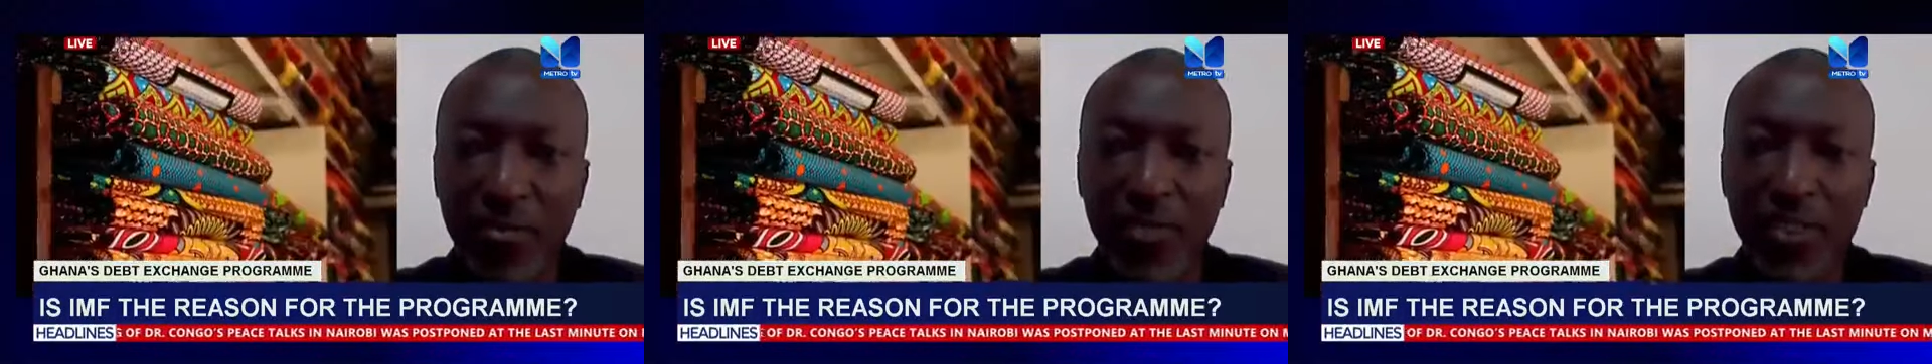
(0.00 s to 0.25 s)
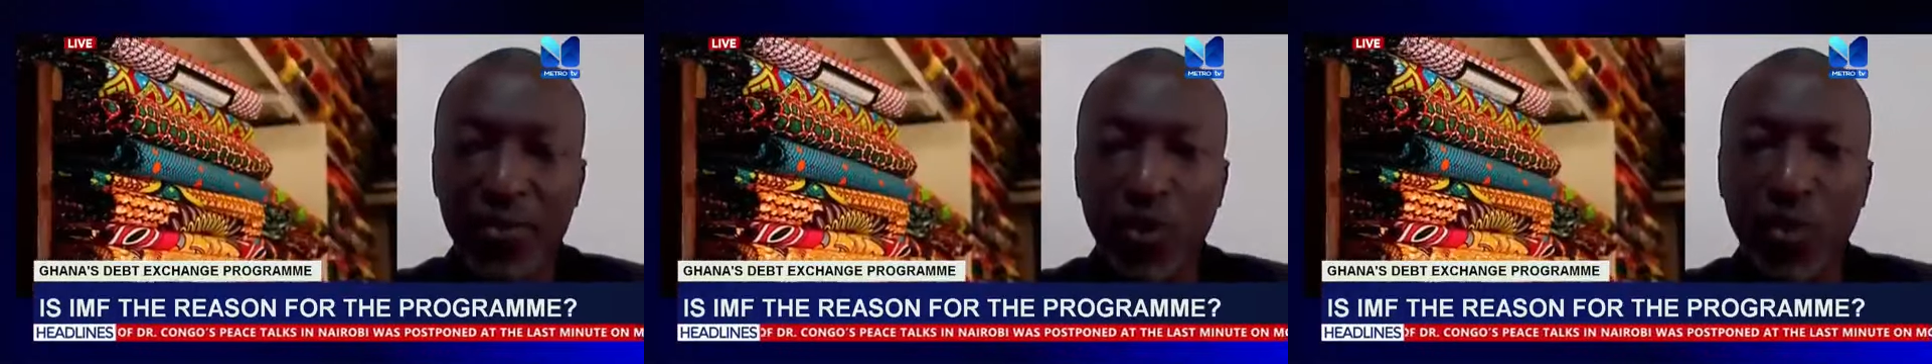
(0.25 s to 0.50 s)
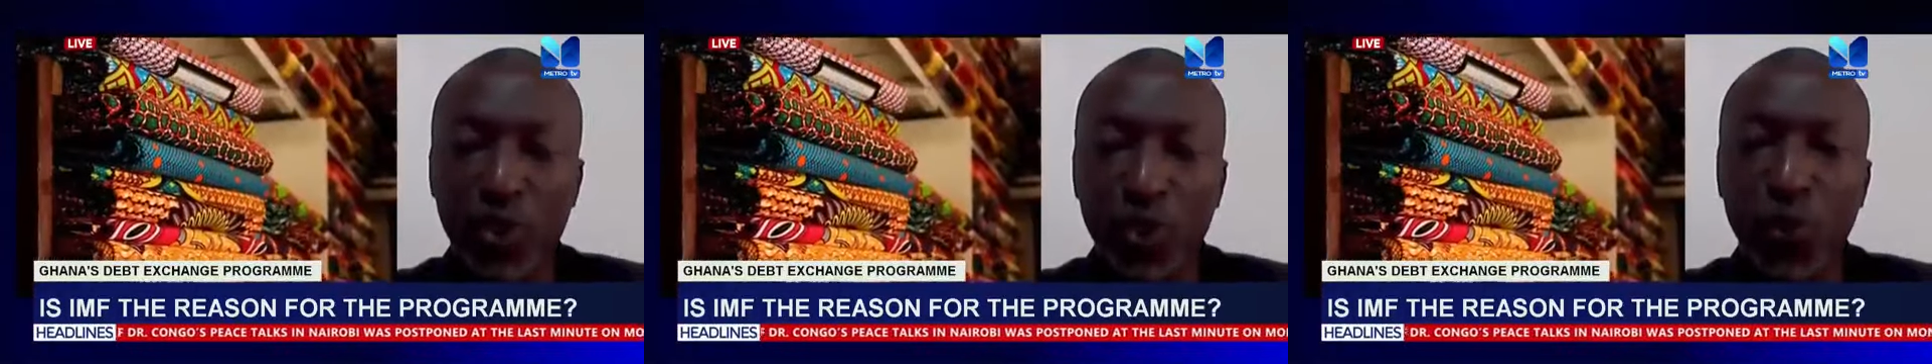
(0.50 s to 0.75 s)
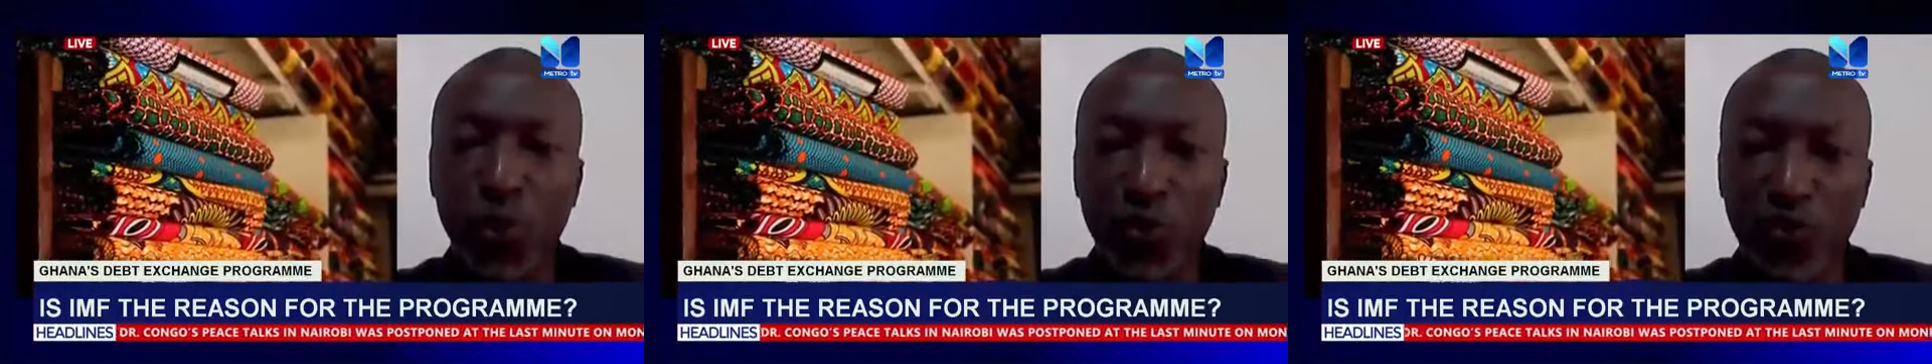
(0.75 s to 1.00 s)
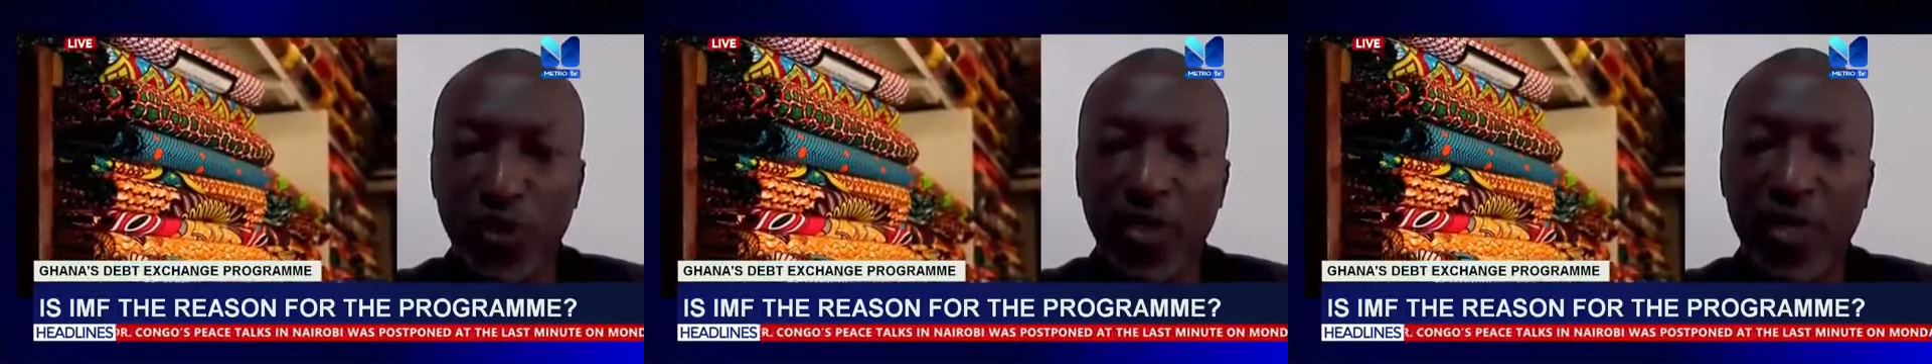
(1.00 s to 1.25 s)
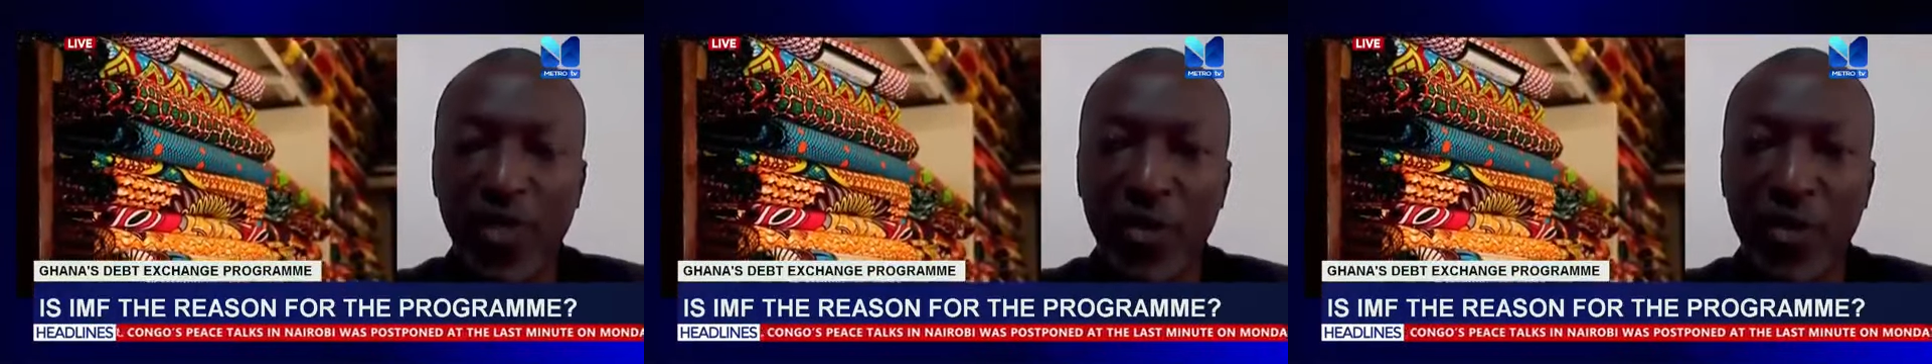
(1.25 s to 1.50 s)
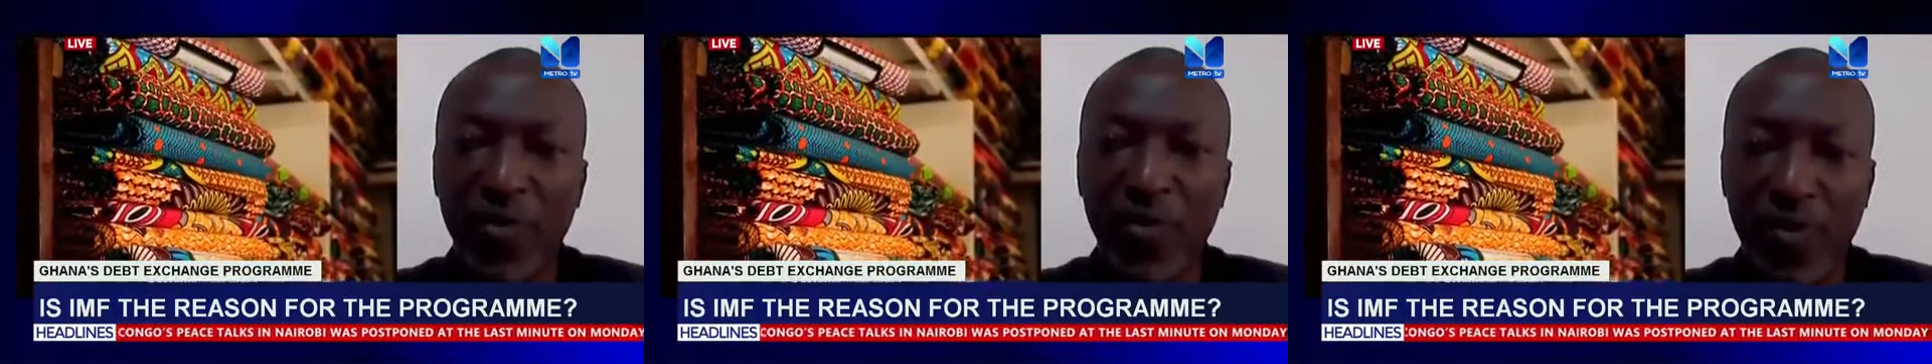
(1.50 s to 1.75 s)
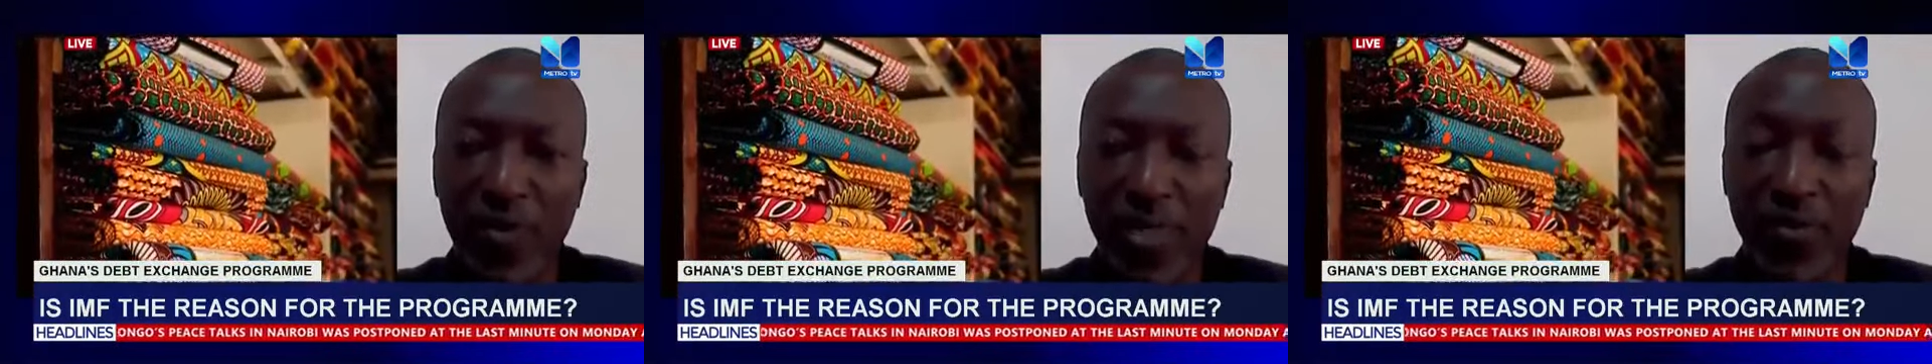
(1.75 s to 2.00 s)
which will not be too good for the overall
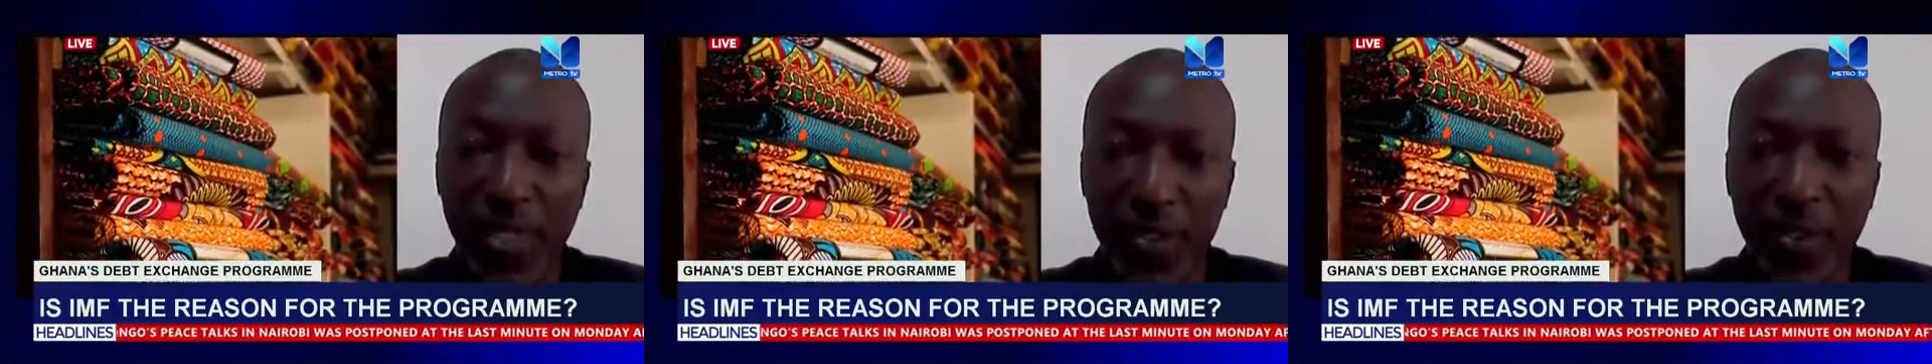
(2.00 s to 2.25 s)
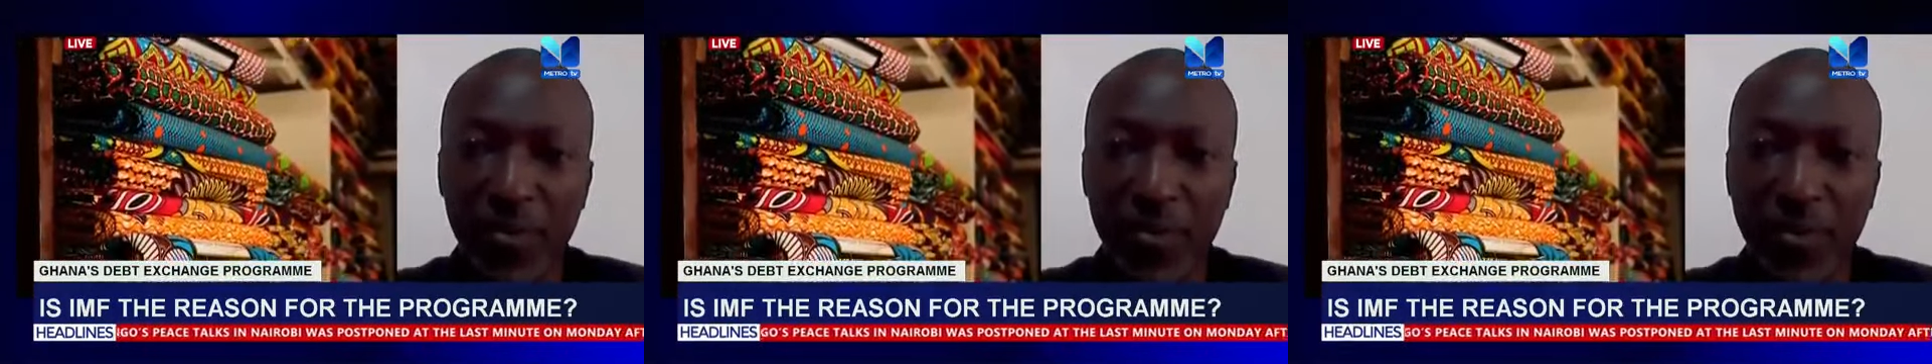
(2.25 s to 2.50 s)
performance of the economy.